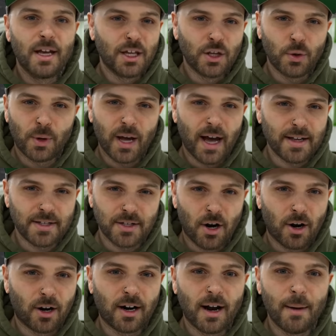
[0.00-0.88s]
You guys
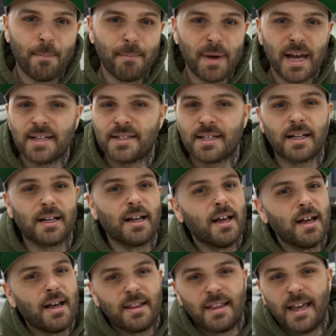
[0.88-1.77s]
are amazing.
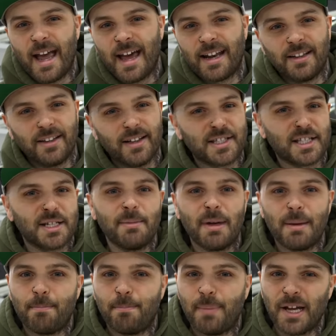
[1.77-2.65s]
They had to listen to
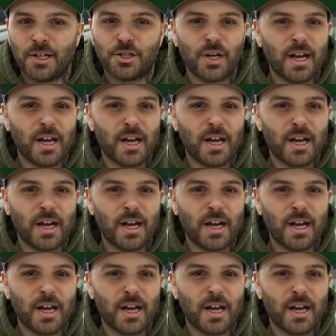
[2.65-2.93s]
me bitch